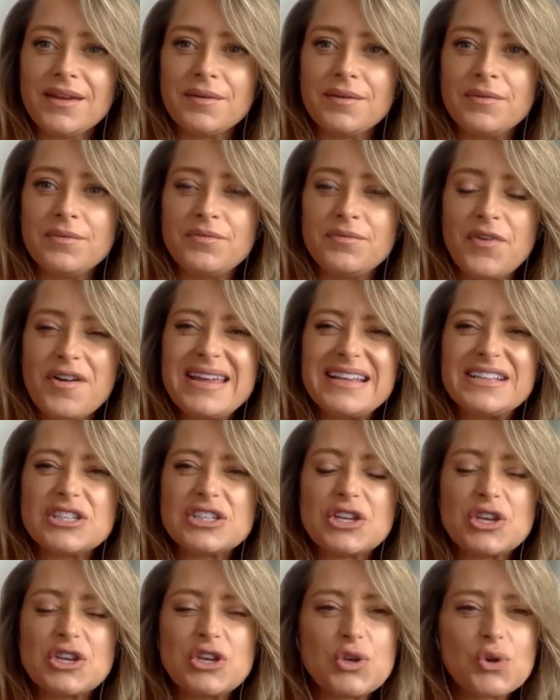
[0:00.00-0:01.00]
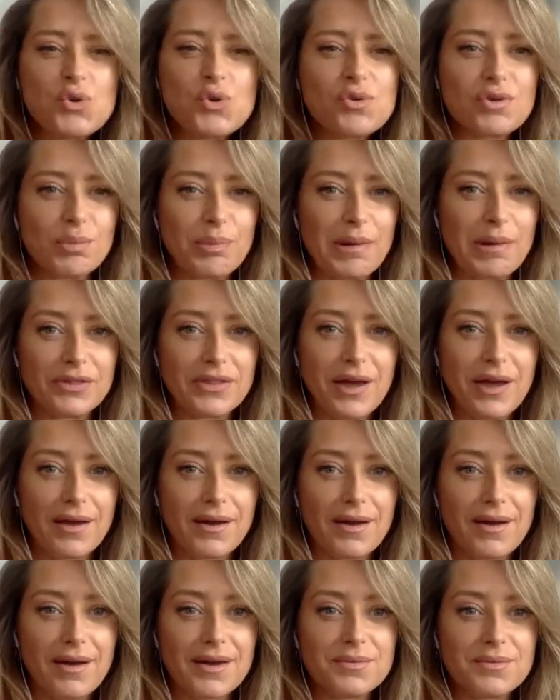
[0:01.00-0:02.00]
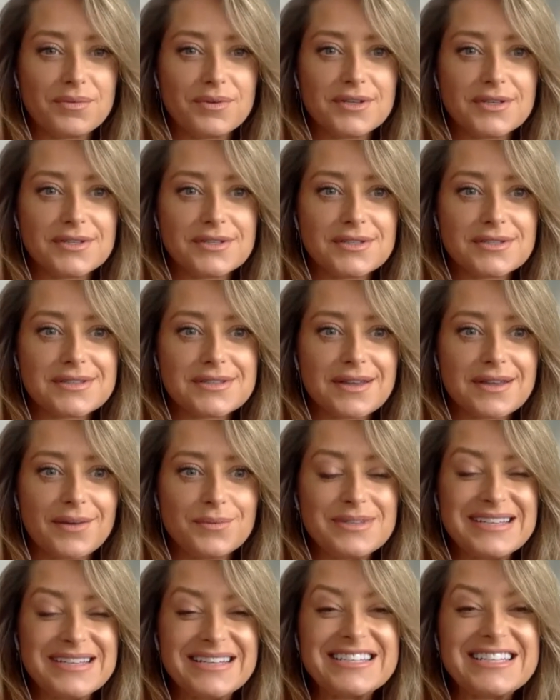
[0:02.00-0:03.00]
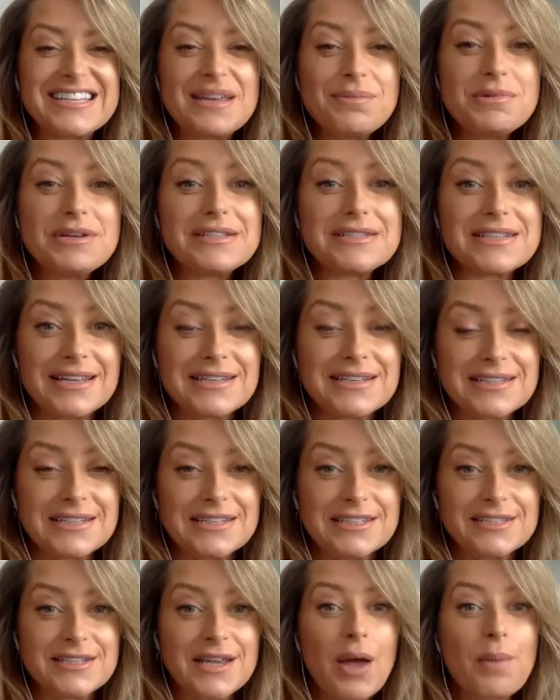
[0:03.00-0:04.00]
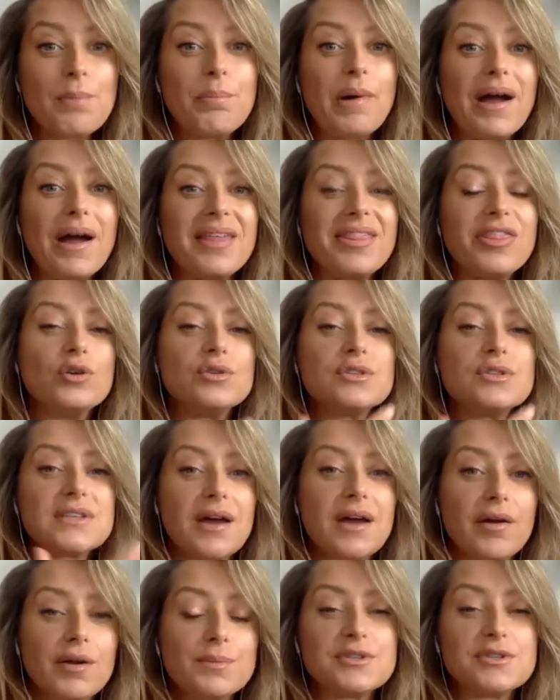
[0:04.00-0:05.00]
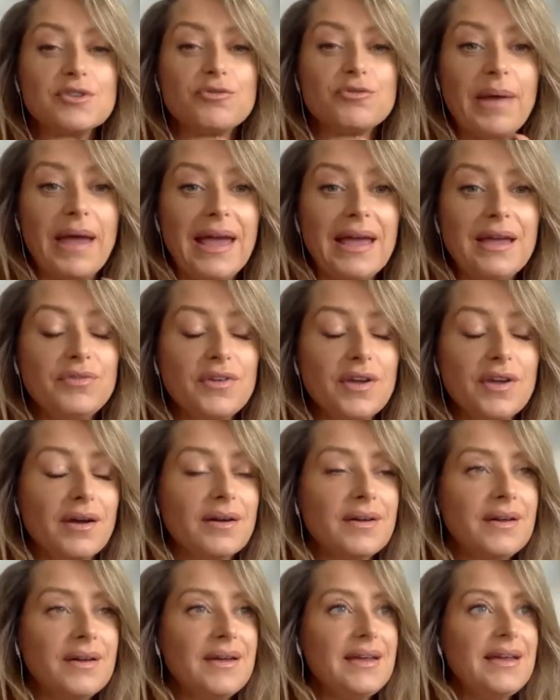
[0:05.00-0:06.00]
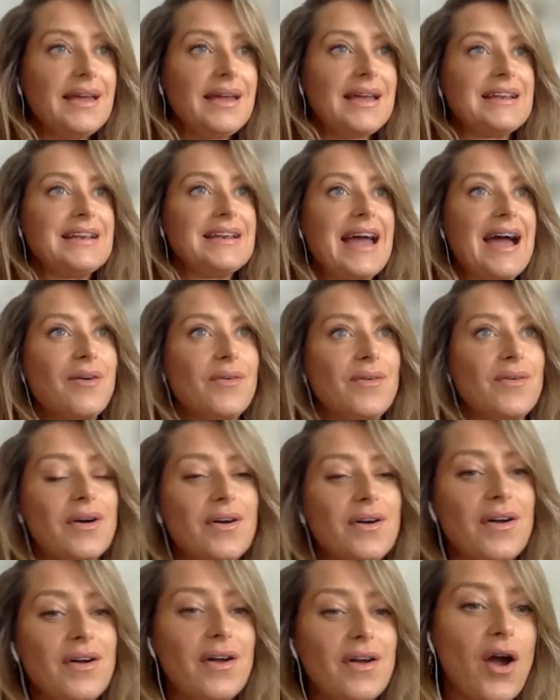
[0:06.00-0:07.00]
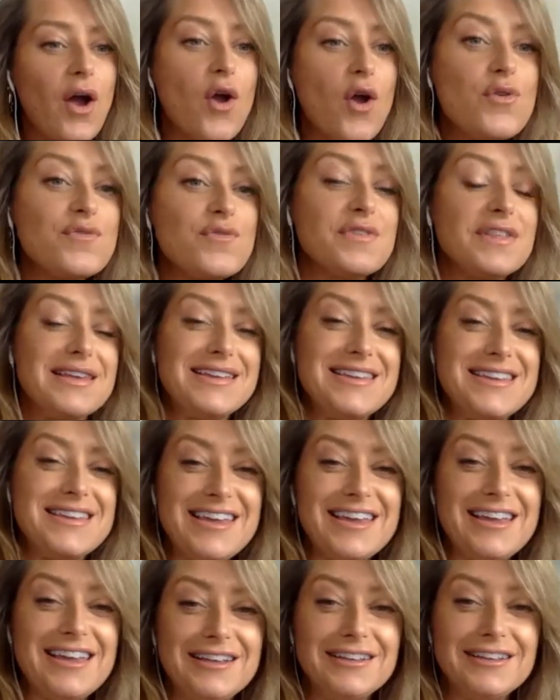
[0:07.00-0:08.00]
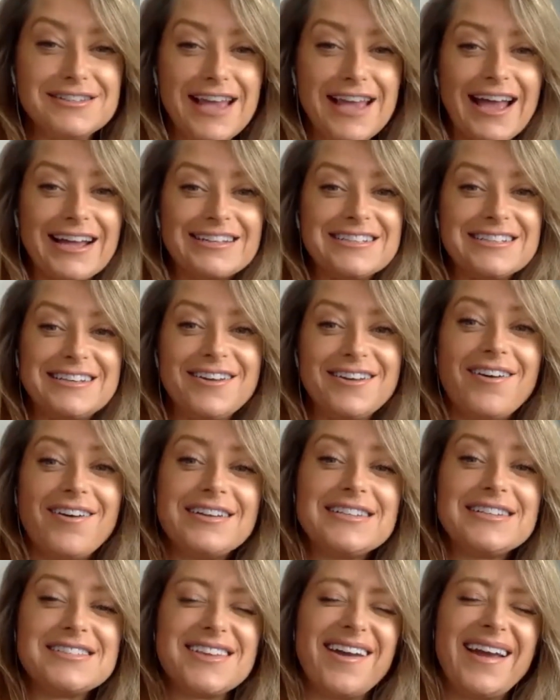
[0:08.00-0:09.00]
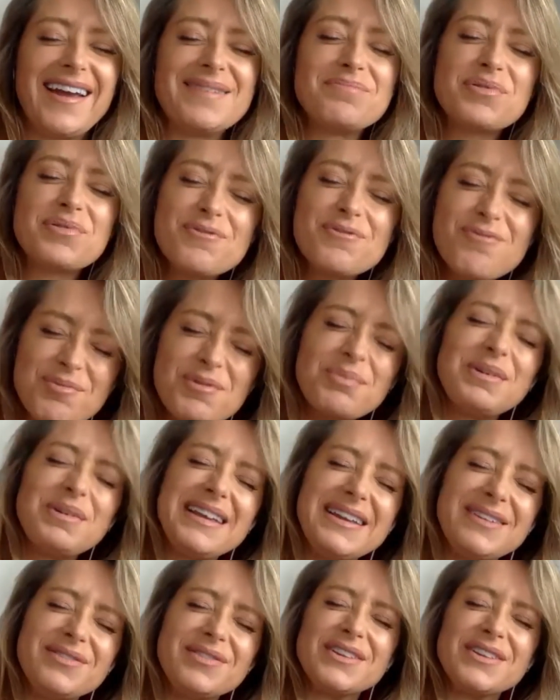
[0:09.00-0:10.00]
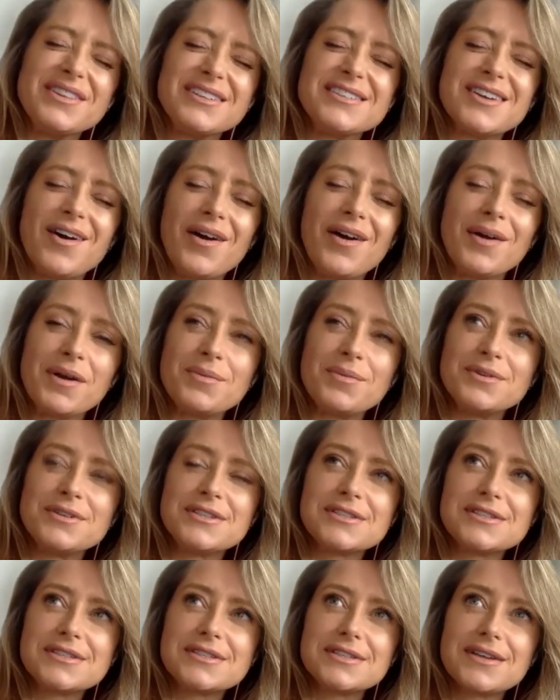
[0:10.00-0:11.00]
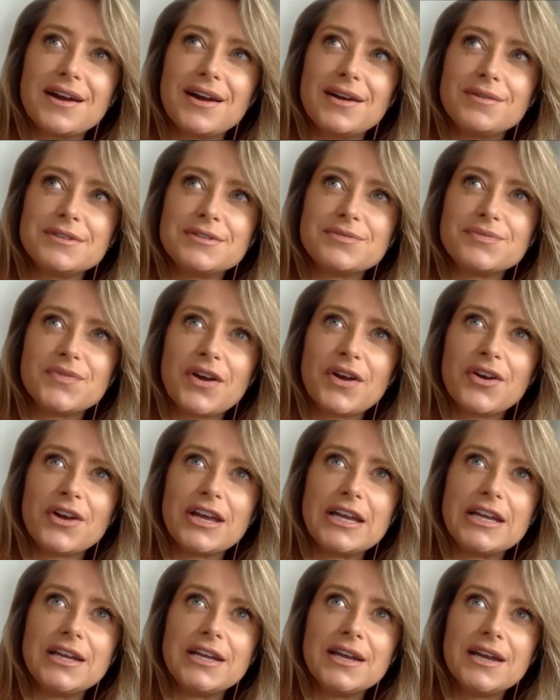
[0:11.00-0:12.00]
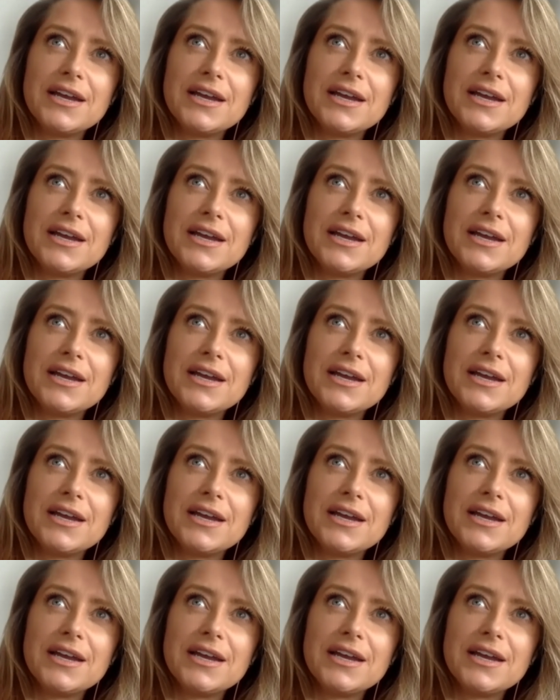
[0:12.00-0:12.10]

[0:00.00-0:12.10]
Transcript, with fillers: very insecure about that i was i was mm. intimidated by those types of behavior now over the years and in hindsight and probably even at the time i was i was very